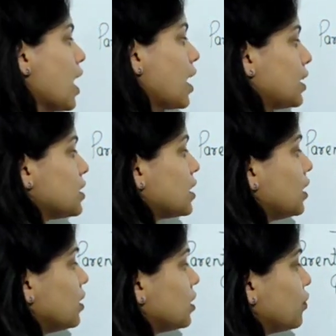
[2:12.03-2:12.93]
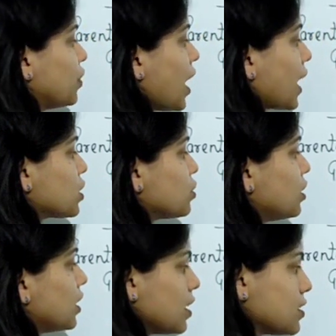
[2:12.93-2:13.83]
And here we
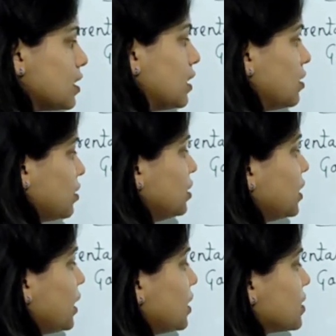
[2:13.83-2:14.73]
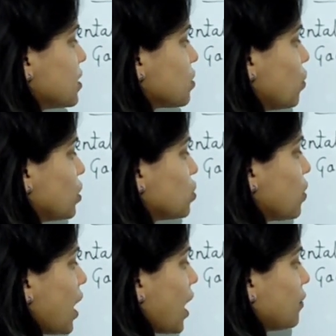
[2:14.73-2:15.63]
actually consider that this is going
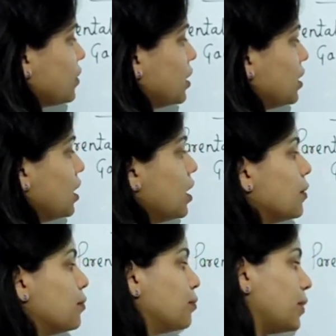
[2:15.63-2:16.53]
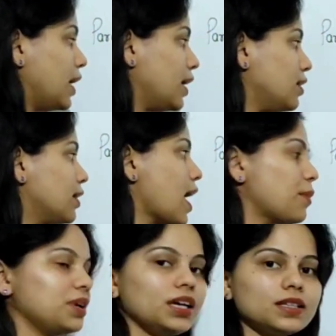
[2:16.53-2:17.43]
to have the male
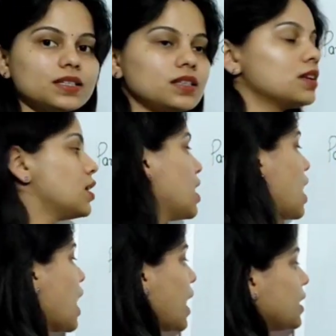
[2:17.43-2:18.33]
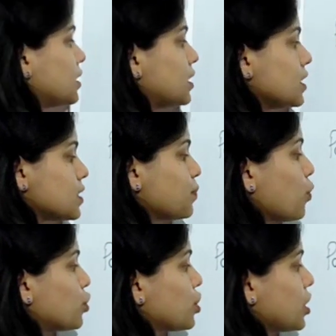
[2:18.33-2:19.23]
gametes and this
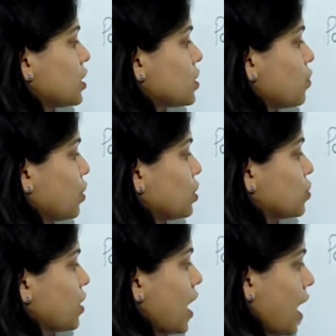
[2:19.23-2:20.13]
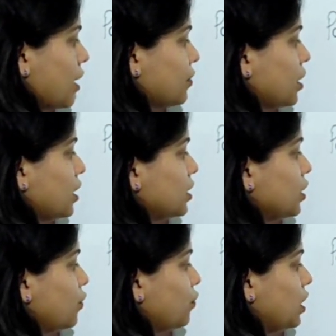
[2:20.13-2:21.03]
portion is going to have
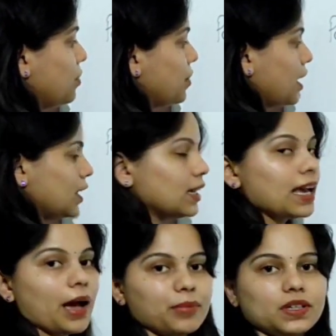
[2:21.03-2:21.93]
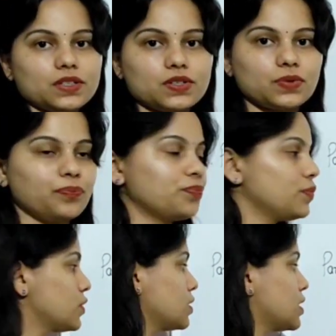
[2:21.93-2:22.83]
the female gametes.
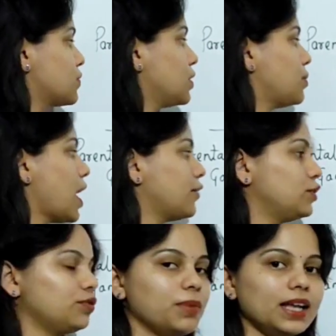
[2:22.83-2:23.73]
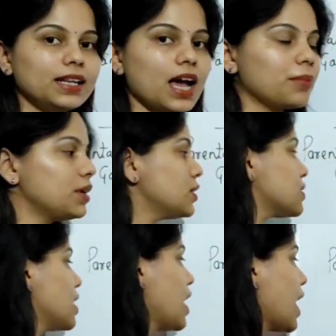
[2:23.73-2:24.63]
This will have the male
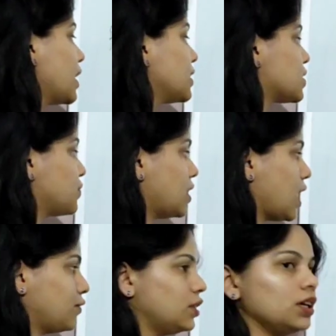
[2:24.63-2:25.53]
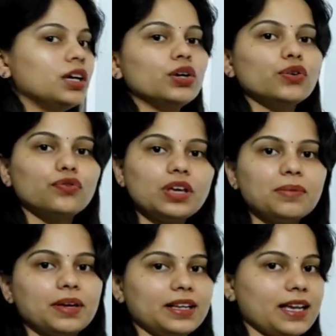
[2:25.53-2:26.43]
gametes and this will have the
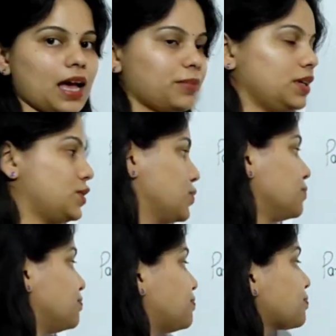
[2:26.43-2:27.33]
female gametes.